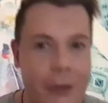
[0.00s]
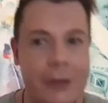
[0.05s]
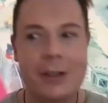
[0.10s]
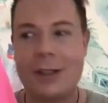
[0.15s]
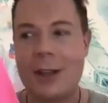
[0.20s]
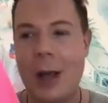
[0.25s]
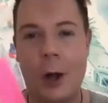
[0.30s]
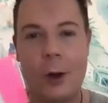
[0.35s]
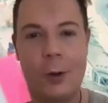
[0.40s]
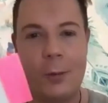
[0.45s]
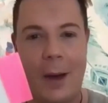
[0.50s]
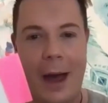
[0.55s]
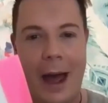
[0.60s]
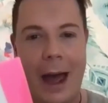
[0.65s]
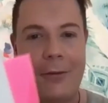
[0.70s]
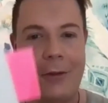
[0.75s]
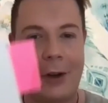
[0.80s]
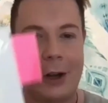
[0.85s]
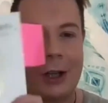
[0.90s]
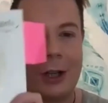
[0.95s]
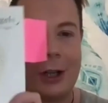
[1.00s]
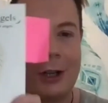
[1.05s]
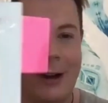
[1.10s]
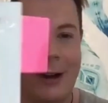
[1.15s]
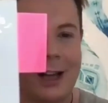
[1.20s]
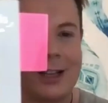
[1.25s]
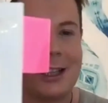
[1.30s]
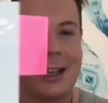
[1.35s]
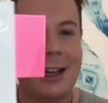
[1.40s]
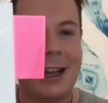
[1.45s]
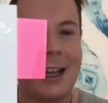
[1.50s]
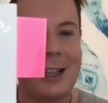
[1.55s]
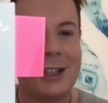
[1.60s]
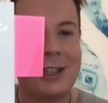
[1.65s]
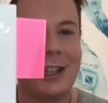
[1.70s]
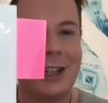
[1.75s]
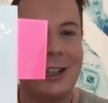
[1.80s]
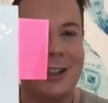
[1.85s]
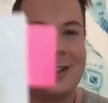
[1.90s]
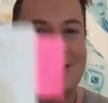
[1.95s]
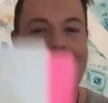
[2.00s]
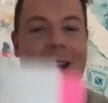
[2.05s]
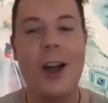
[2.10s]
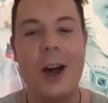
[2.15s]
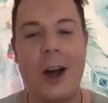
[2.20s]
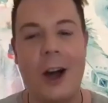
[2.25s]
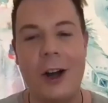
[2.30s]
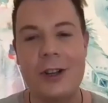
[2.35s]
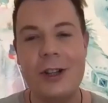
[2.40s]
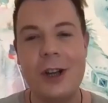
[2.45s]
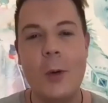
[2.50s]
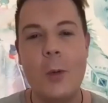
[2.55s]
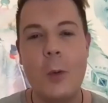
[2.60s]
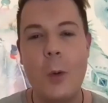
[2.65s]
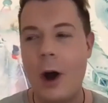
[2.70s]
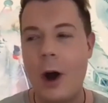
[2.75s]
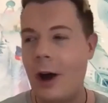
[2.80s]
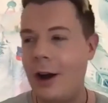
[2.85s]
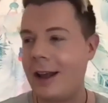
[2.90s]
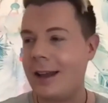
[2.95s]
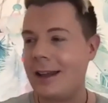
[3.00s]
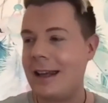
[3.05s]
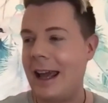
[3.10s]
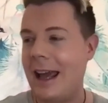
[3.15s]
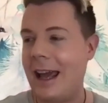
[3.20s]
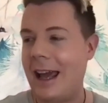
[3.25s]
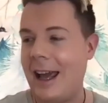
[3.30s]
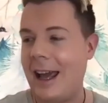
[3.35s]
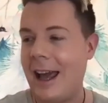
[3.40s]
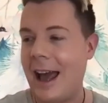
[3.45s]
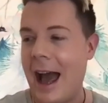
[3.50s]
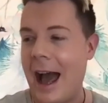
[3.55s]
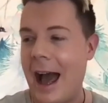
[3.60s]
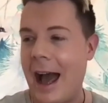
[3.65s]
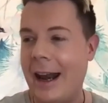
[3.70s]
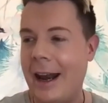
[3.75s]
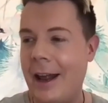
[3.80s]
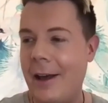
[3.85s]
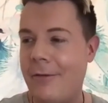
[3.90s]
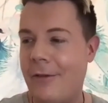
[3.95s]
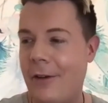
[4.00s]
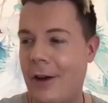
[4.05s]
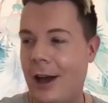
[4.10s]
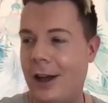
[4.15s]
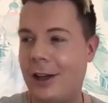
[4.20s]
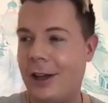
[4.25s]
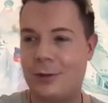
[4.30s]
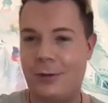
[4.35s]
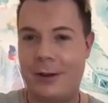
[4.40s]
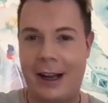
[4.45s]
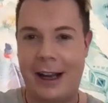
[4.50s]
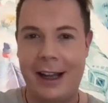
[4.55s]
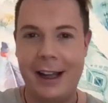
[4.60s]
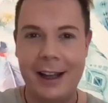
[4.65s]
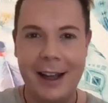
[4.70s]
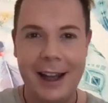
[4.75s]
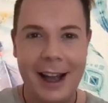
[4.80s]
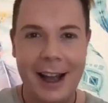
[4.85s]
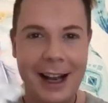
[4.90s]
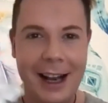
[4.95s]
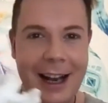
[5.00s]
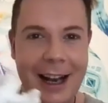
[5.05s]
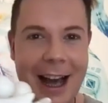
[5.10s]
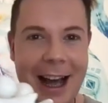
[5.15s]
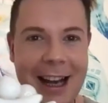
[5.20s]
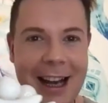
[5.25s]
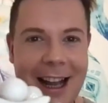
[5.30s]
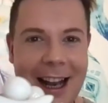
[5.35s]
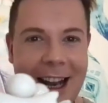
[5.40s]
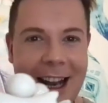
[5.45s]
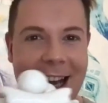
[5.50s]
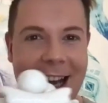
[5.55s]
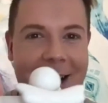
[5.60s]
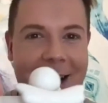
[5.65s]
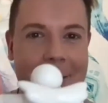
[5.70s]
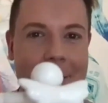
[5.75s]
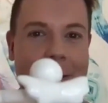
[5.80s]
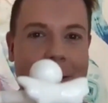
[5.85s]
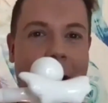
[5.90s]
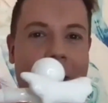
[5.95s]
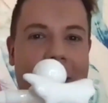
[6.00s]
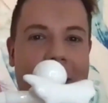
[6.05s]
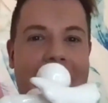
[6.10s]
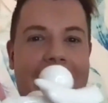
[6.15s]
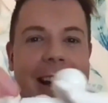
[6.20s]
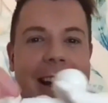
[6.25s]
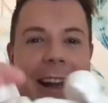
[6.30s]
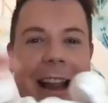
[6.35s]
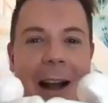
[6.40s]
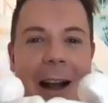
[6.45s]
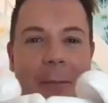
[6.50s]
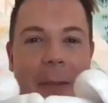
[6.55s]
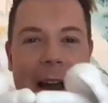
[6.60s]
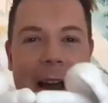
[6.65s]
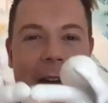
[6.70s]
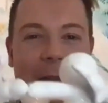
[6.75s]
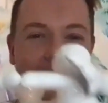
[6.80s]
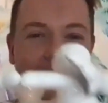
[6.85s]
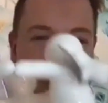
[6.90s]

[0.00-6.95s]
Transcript: soul, Bev, congratulations on your 1 year anniversary. La, la, la. Blow the candle out, Bev.